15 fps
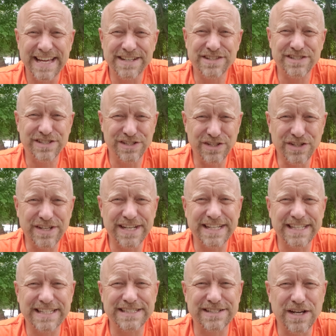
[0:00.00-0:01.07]
and just looking
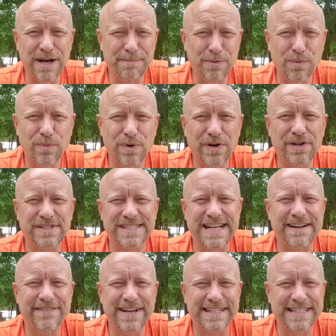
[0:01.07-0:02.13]
at these couple words
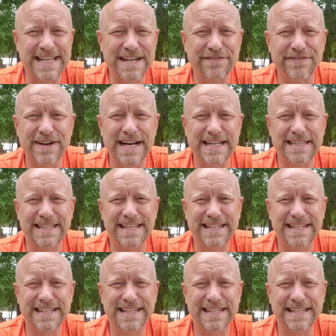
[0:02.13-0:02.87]
that I've identified